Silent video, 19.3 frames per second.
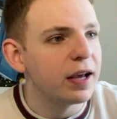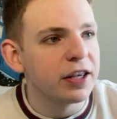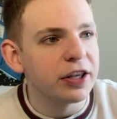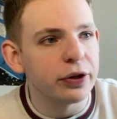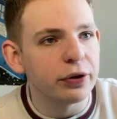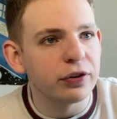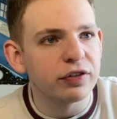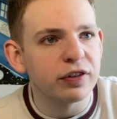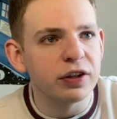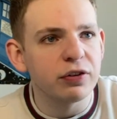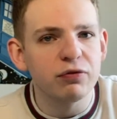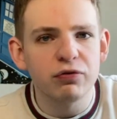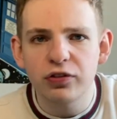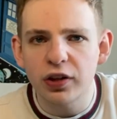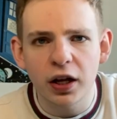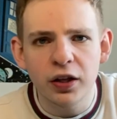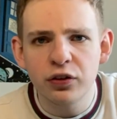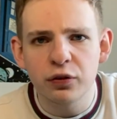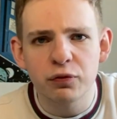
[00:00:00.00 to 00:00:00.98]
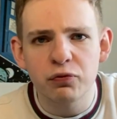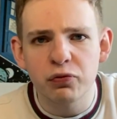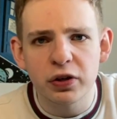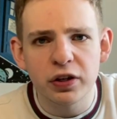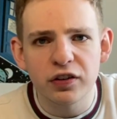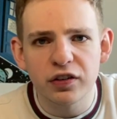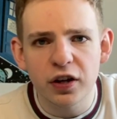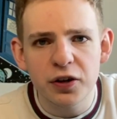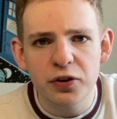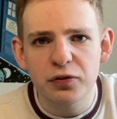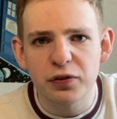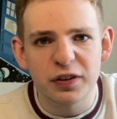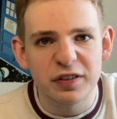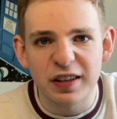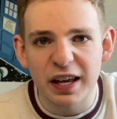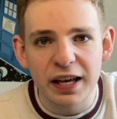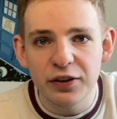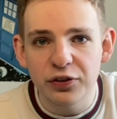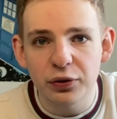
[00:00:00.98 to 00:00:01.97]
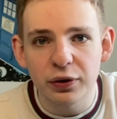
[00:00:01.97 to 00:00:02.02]
You just did tons of research for
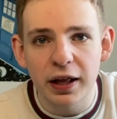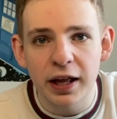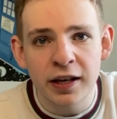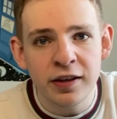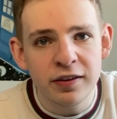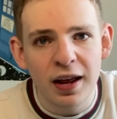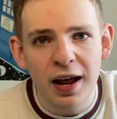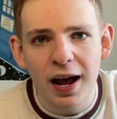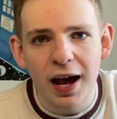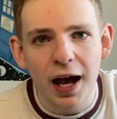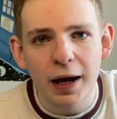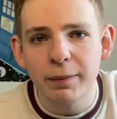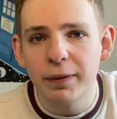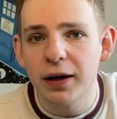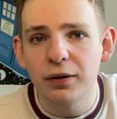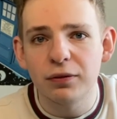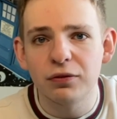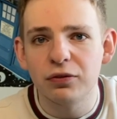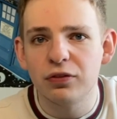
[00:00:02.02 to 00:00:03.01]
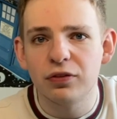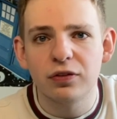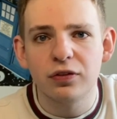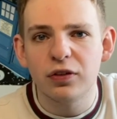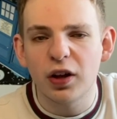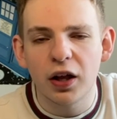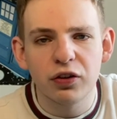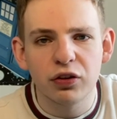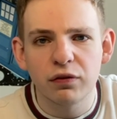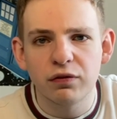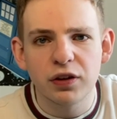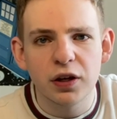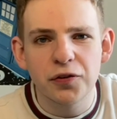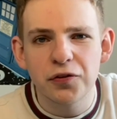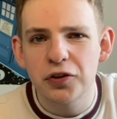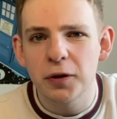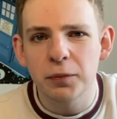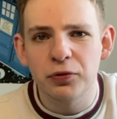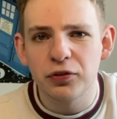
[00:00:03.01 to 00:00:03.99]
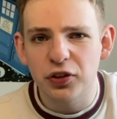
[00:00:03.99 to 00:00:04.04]
days on end about tons of
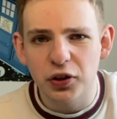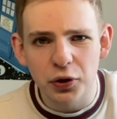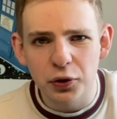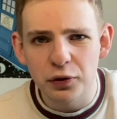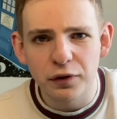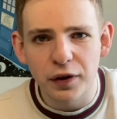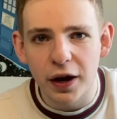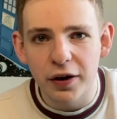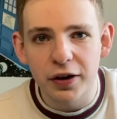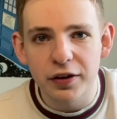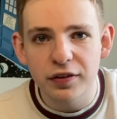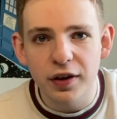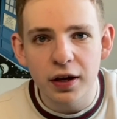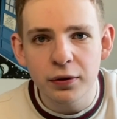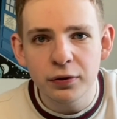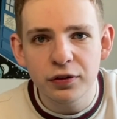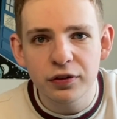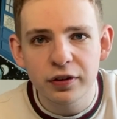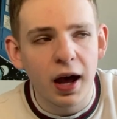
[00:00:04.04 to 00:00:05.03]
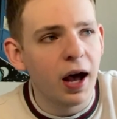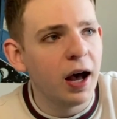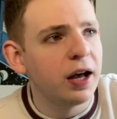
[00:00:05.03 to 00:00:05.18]
different obscure fairy tales.